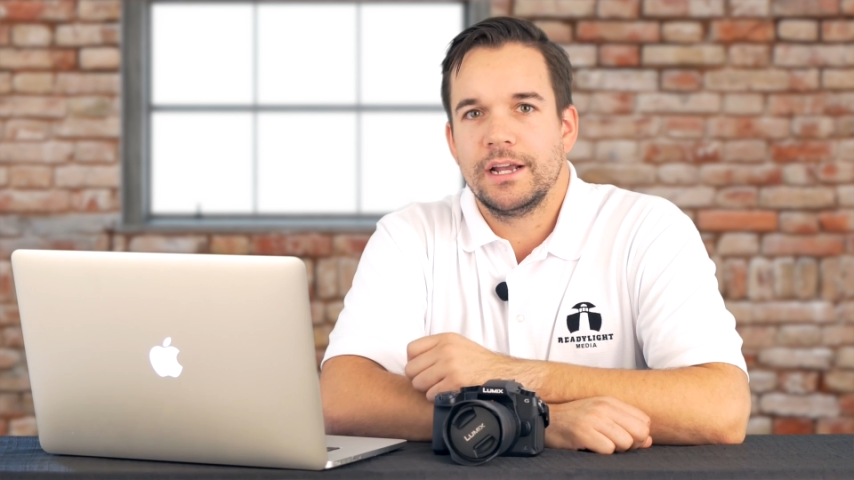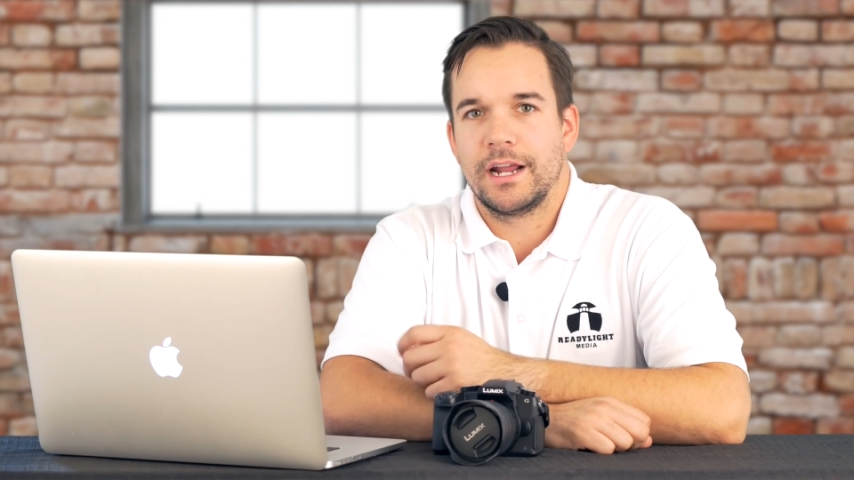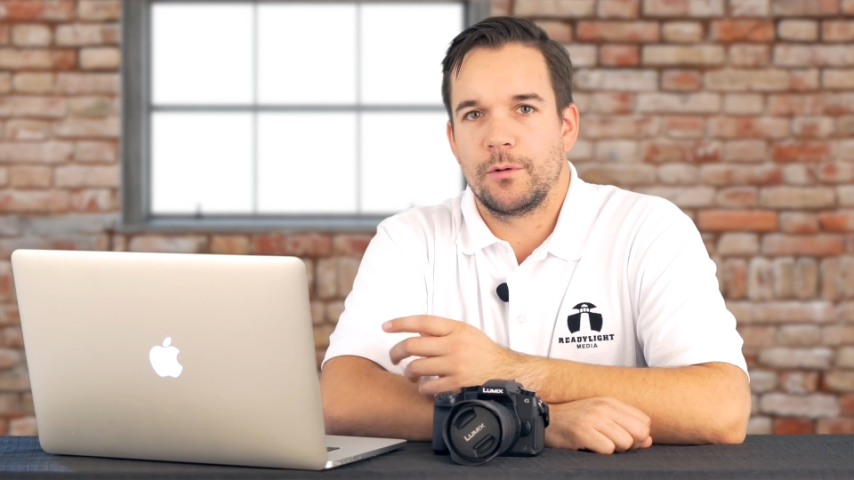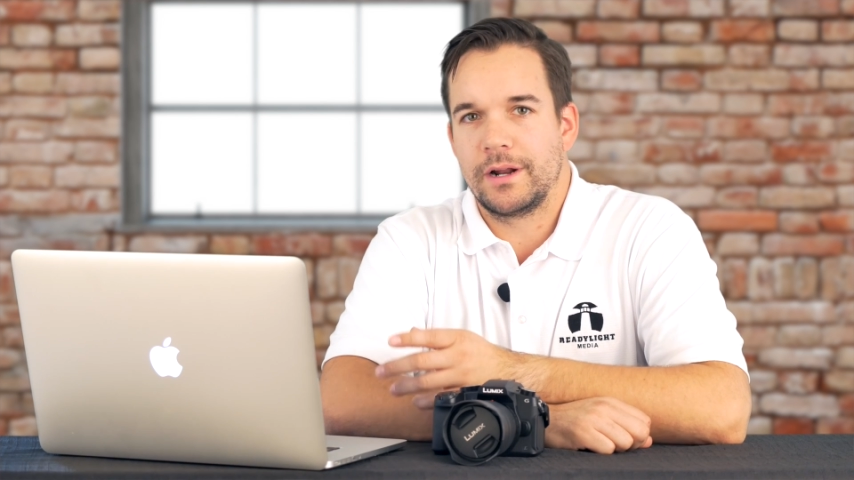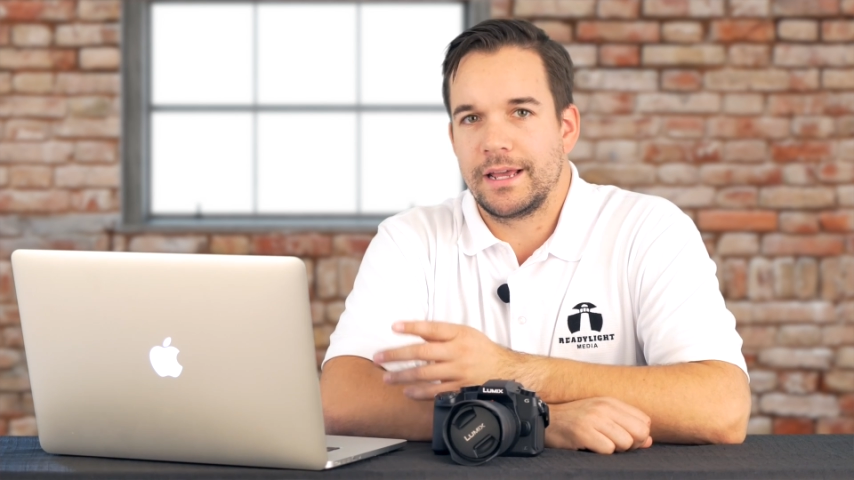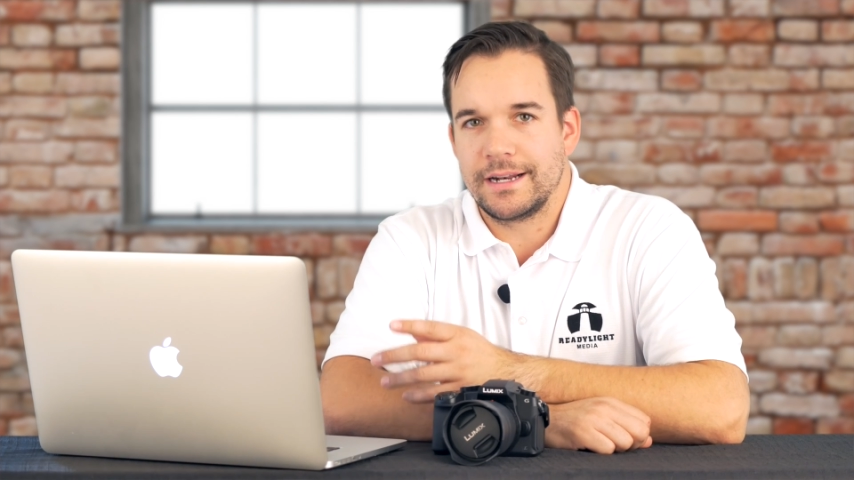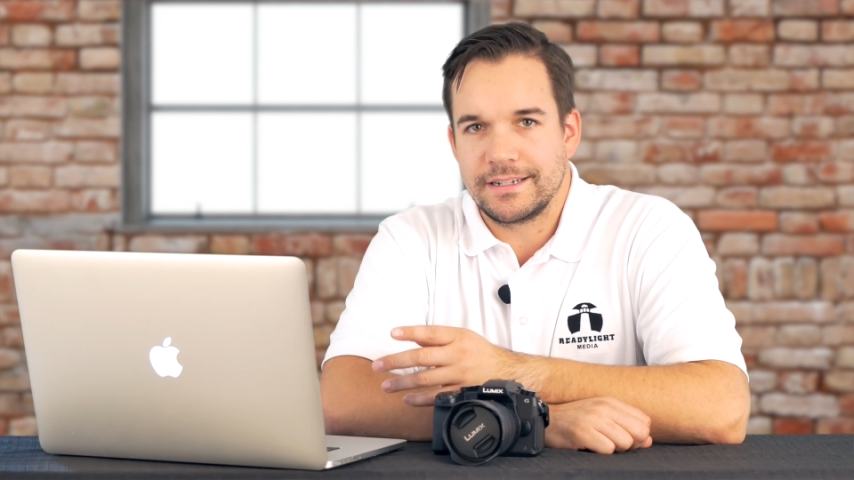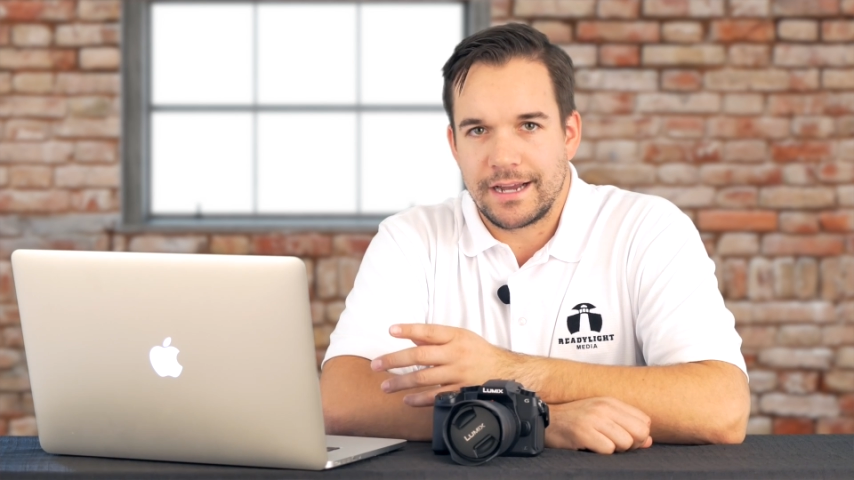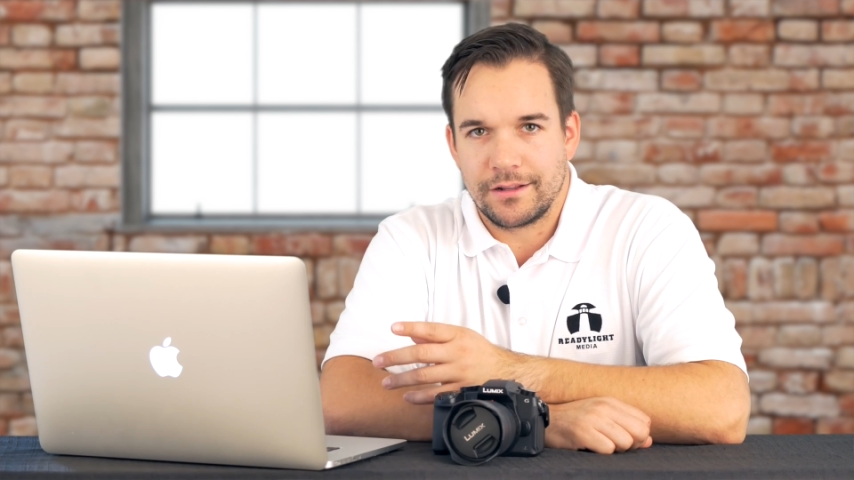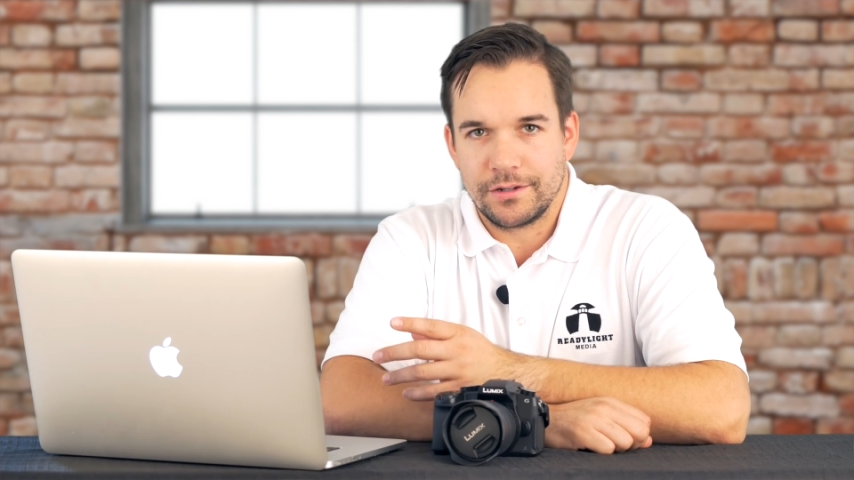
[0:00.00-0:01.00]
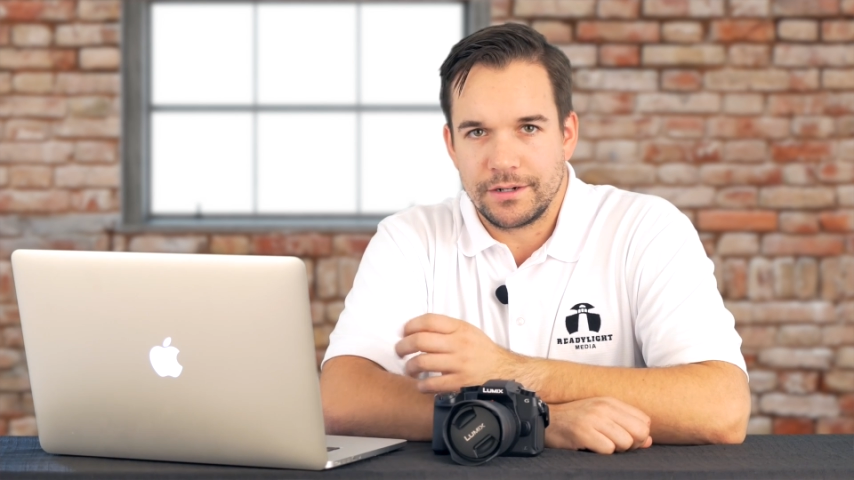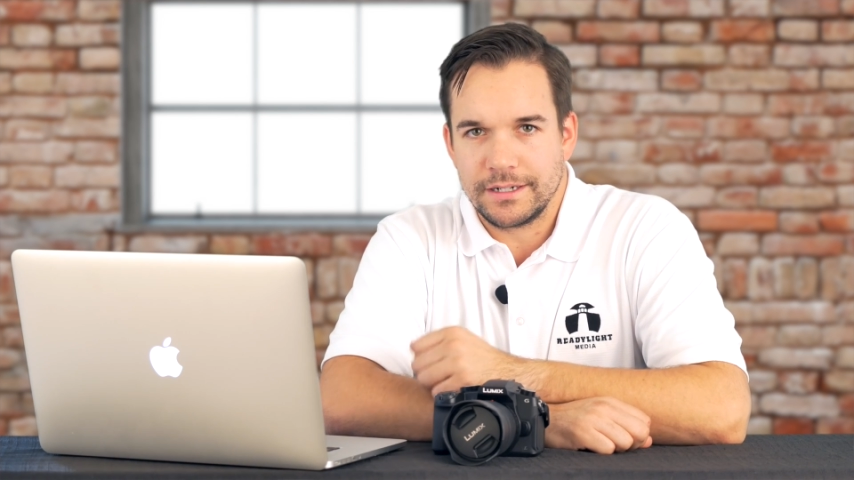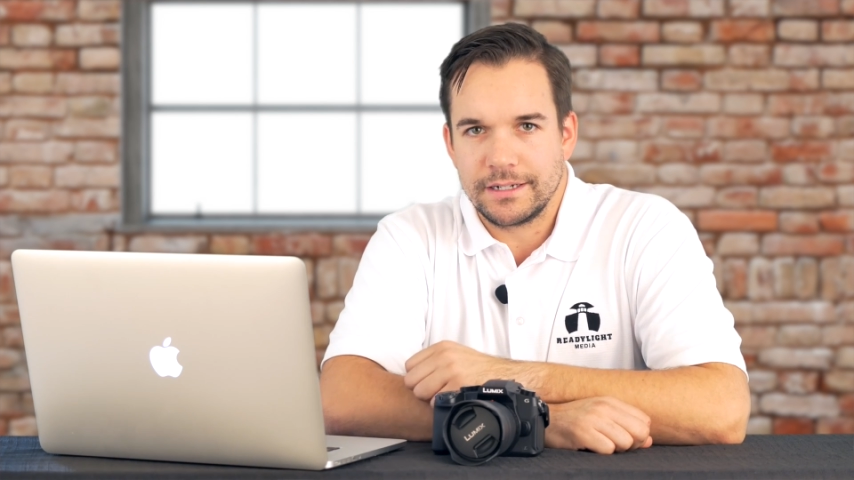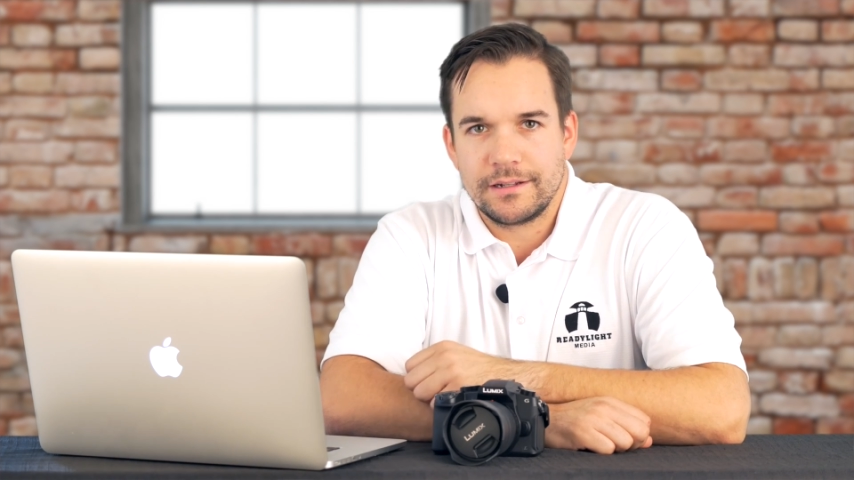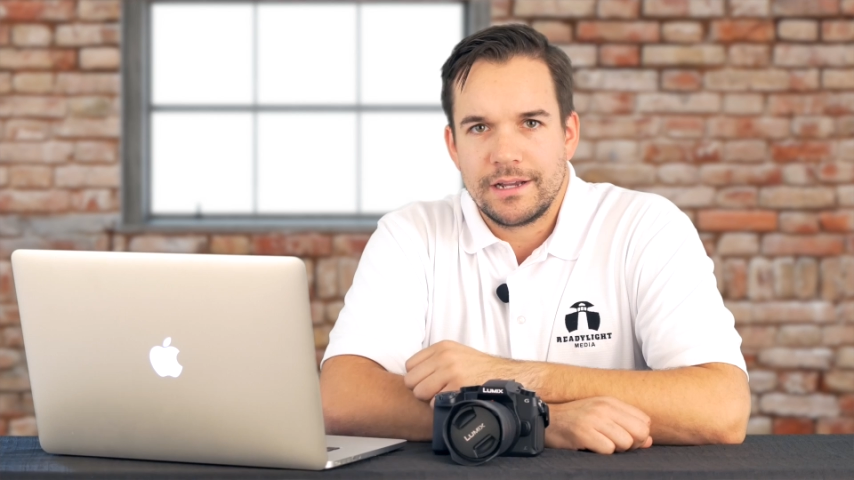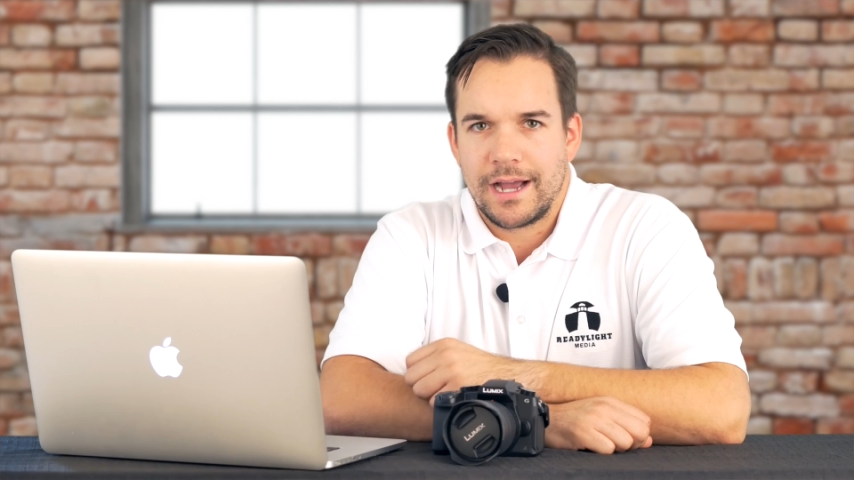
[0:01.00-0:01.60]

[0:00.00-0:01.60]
and I went ahead and downloaded it.